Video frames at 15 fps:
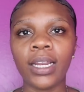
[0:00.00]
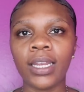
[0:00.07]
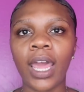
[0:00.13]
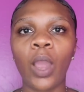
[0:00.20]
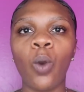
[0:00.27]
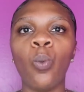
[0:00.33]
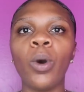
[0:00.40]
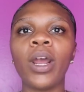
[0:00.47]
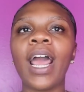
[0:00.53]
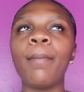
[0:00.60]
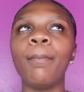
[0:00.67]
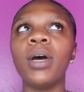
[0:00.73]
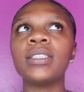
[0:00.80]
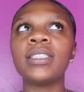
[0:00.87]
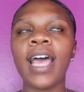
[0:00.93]
like what I
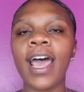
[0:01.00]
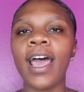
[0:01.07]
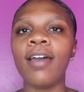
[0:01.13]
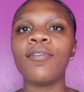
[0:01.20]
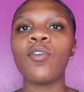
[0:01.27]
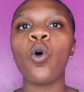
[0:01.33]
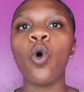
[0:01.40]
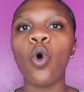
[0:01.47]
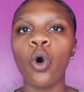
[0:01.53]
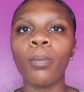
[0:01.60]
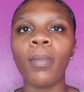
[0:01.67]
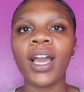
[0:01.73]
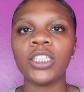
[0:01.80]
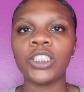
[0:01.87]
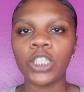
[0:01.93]
must have on
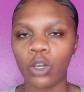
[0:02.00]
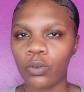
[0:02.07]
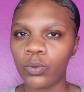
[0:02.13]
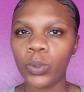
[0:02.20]
my shelf.